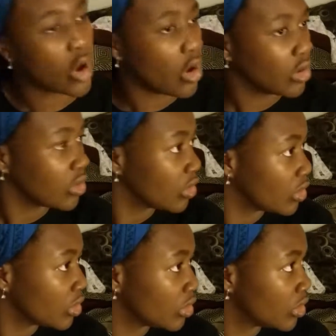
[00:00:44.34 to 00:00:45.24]
I'm not.
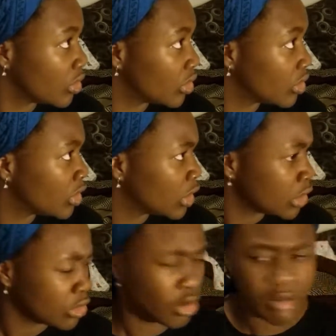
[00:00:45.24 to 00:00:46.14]

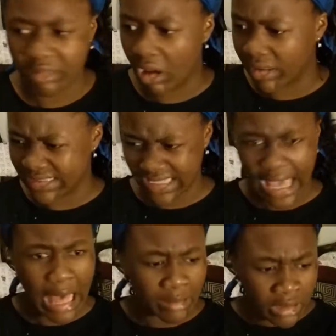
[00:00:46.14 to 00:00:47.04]
No, I'm not. Yes, I
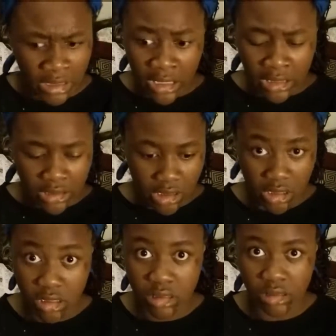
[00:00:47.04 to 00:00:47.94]
am.
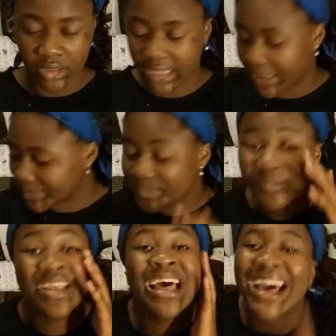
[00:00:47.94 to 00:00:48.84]
Okay.
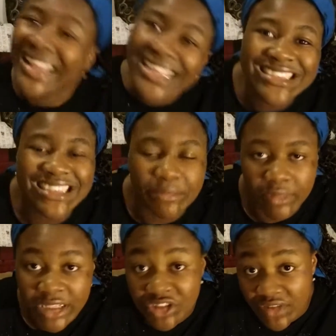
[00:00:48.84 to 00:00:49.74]
Let's just get
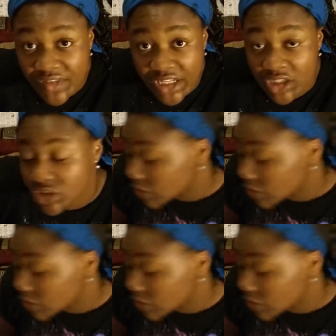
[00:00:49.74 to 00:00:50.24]
into the video.